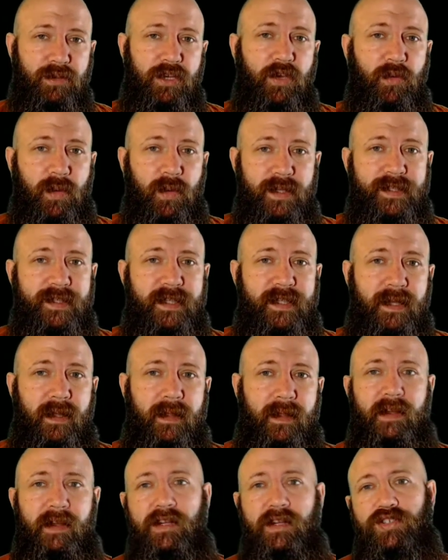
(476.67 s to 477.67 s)
You want to say
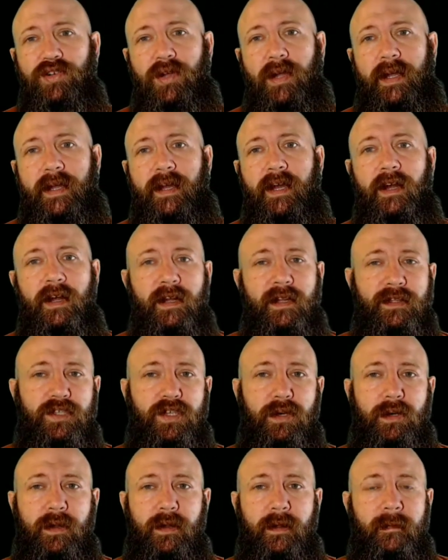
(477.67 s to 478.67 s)
that they're trying
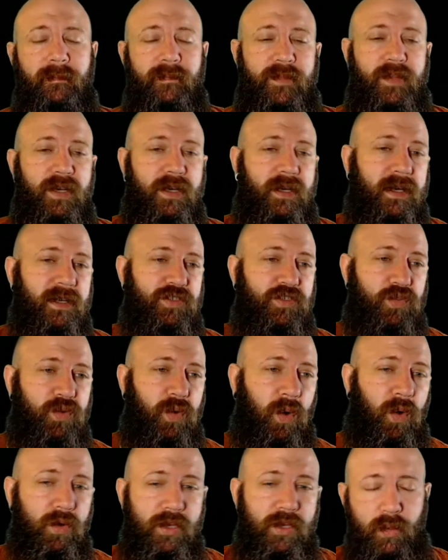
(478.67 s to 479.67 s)
to
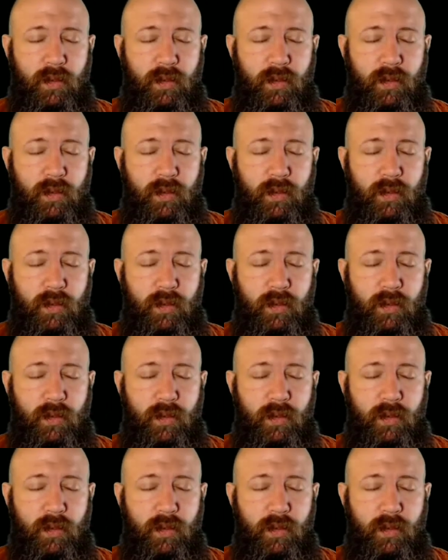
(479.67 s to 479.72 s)
control you